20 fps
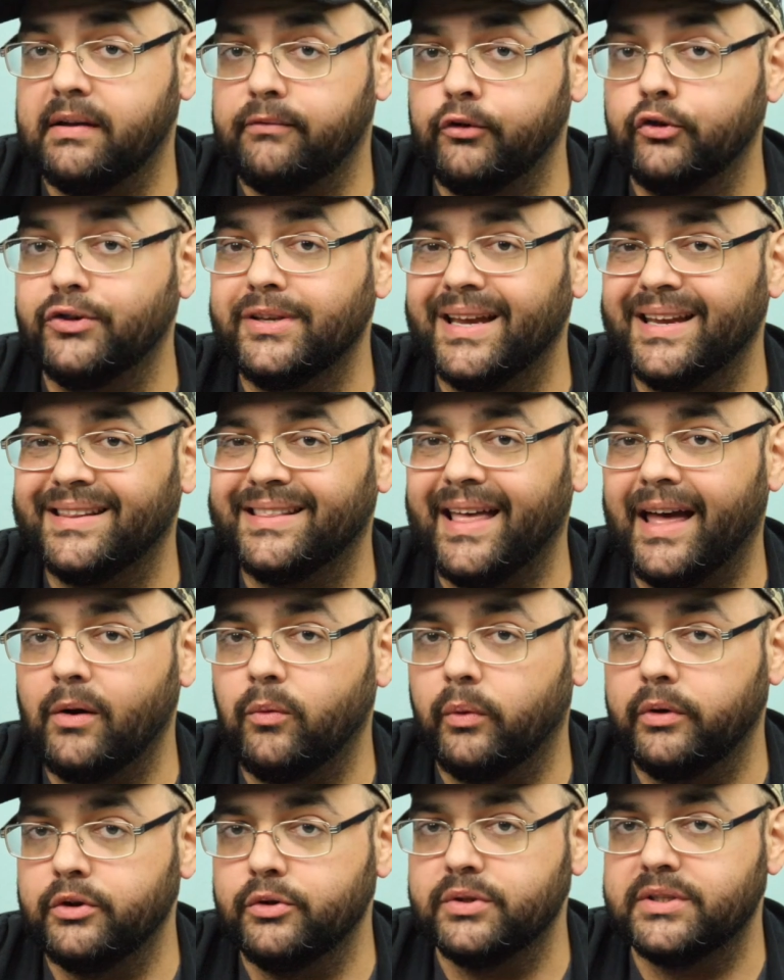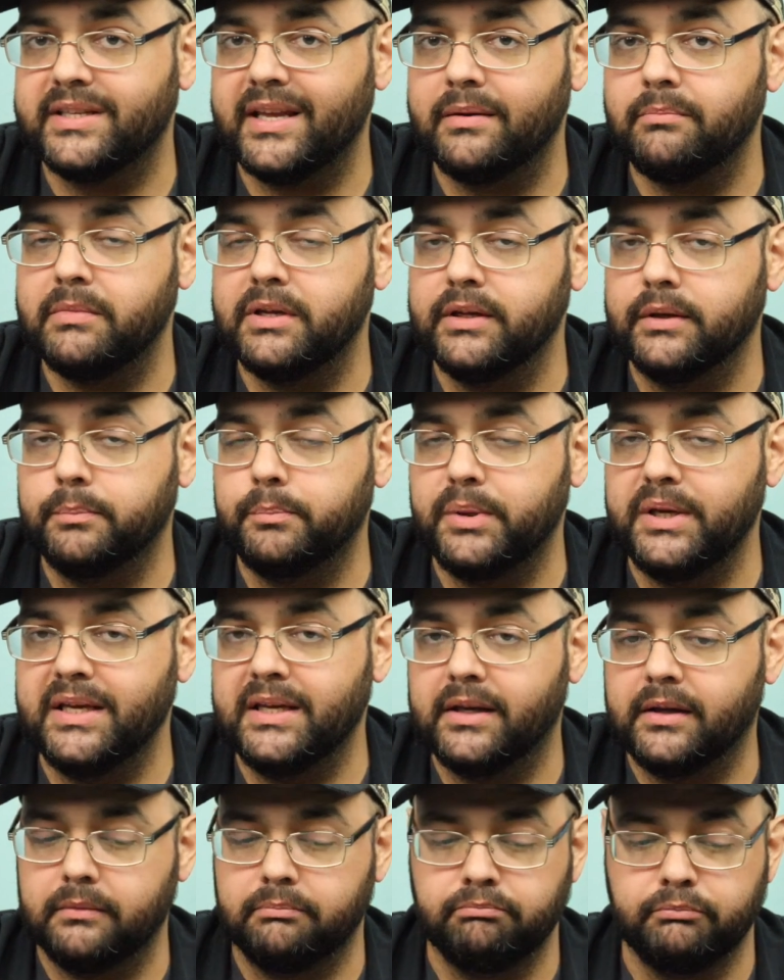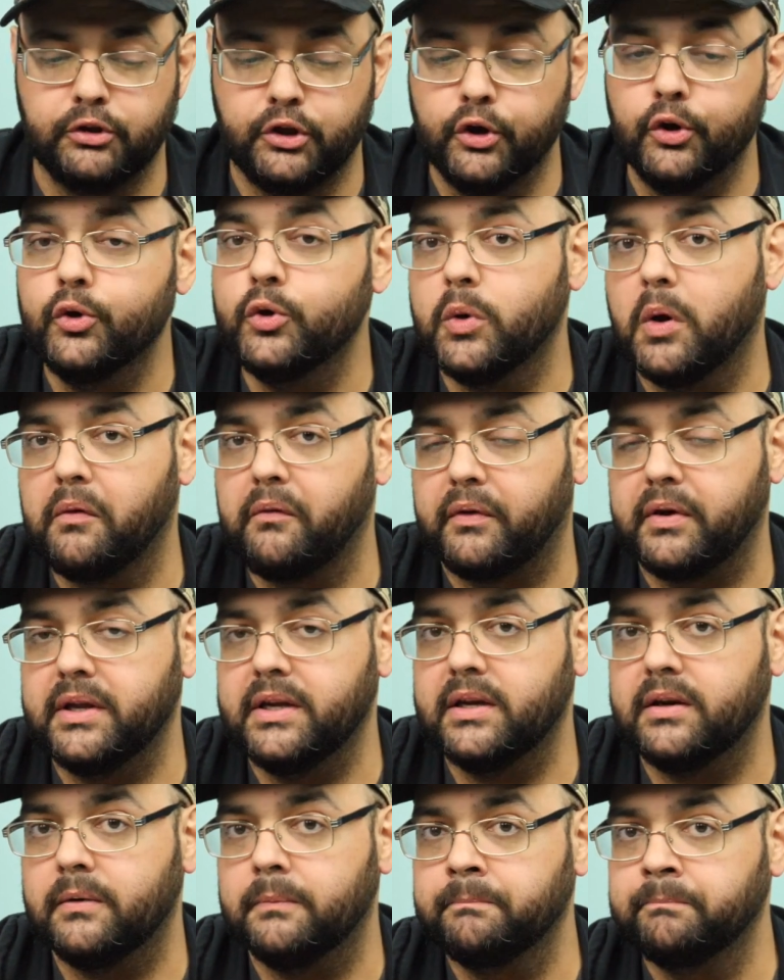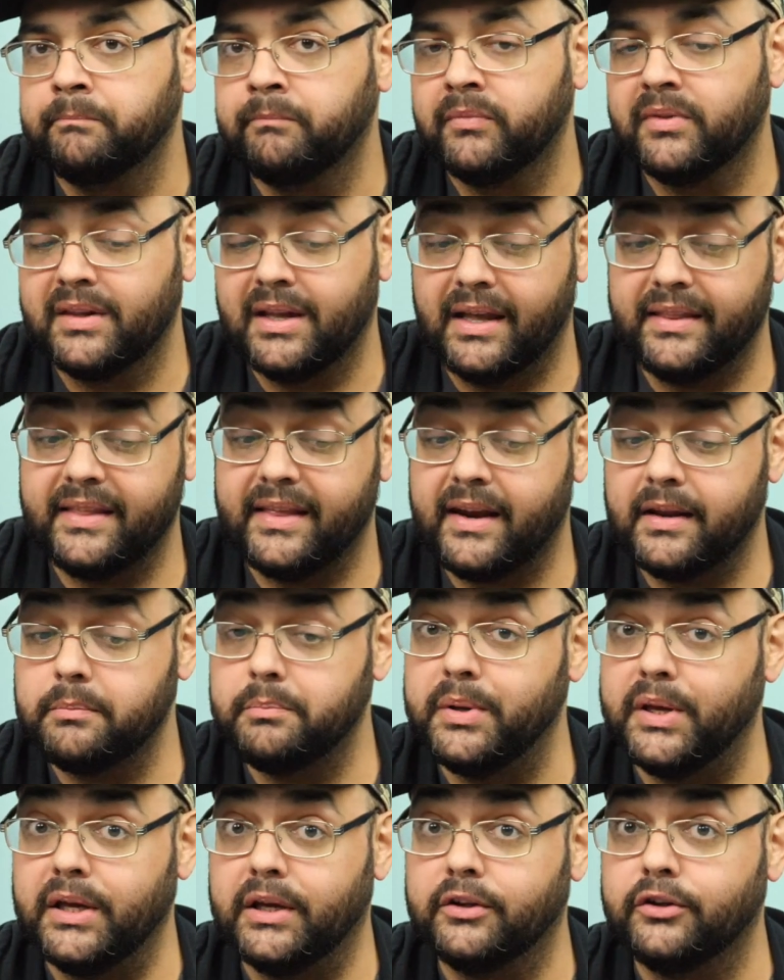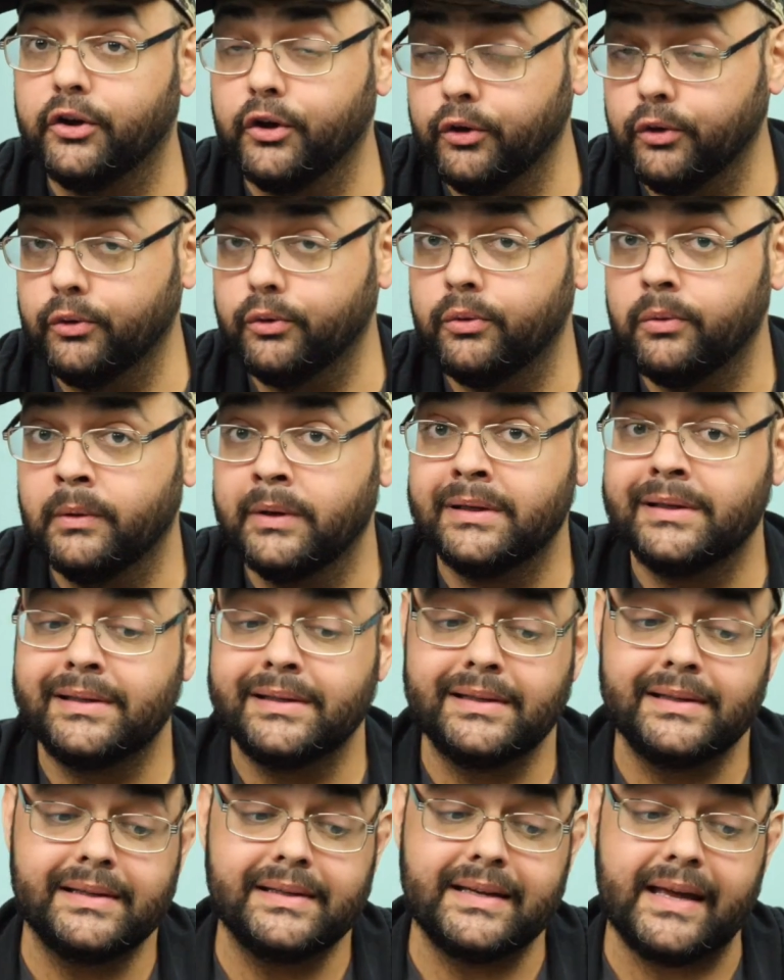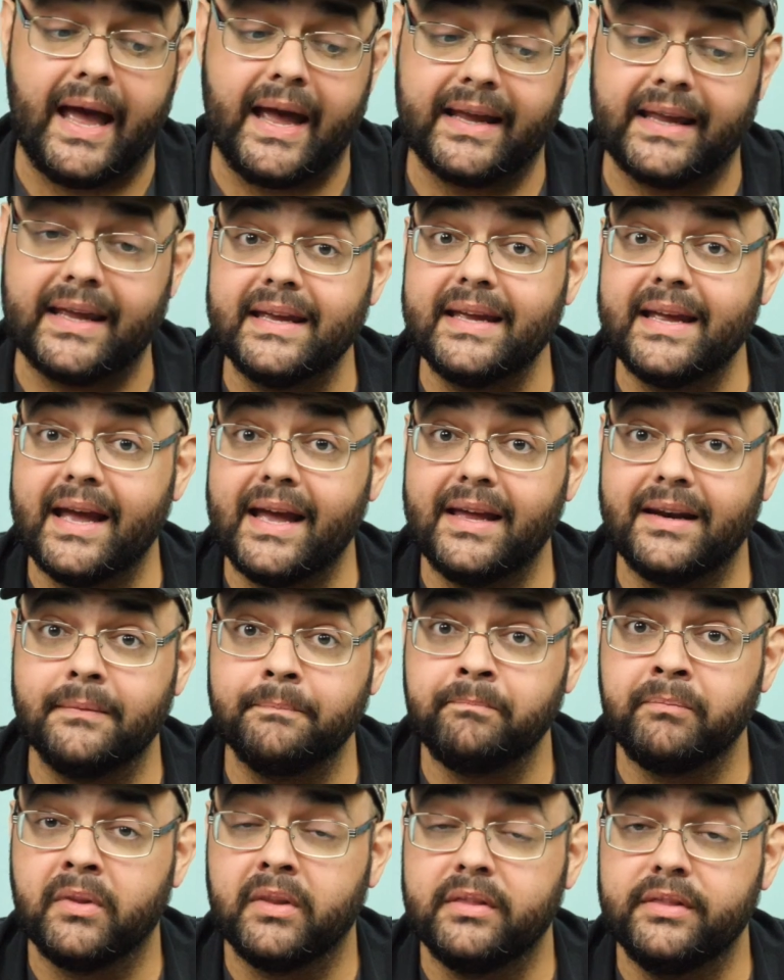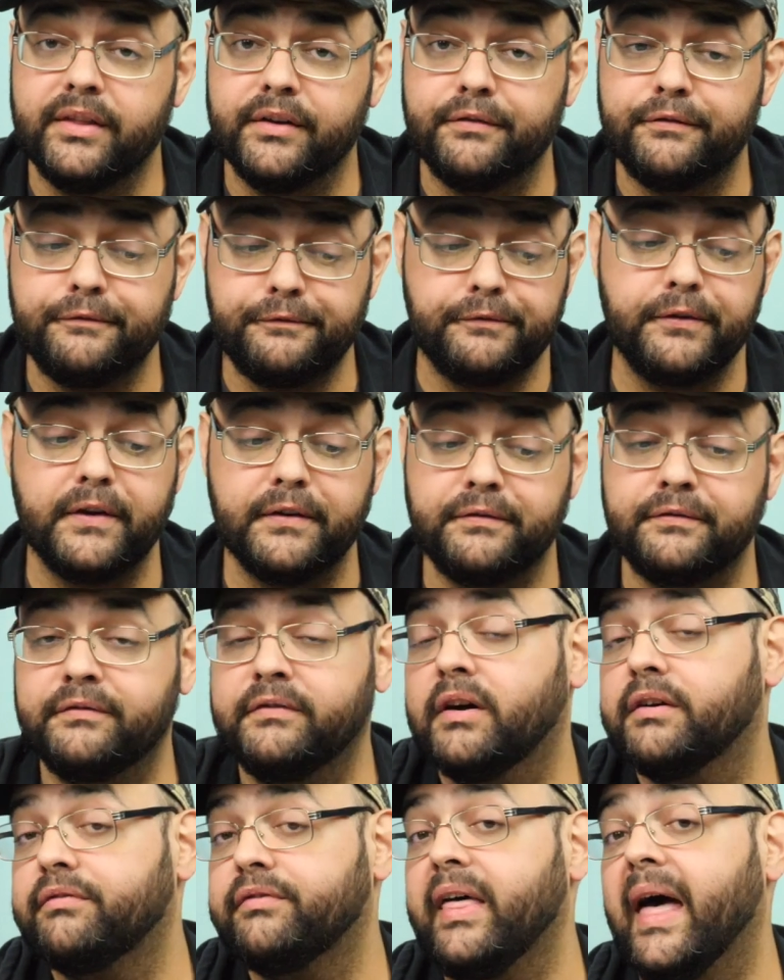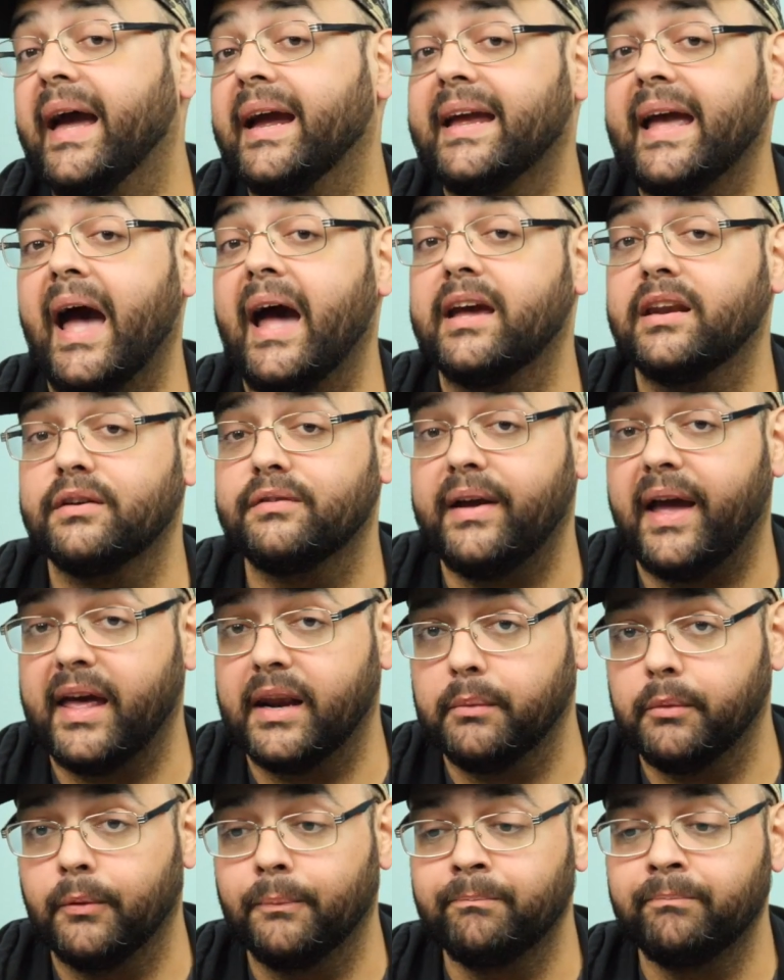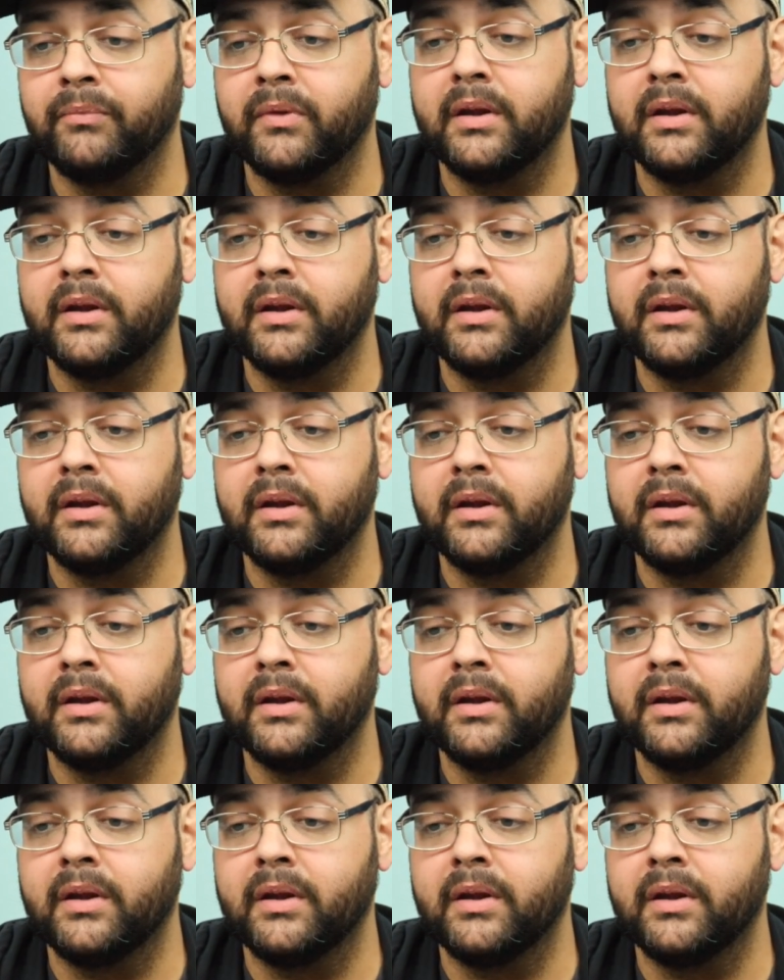If you take that one, you send me to peak 2 over here, and then at peak 2, I get the 5th of that kind of animal.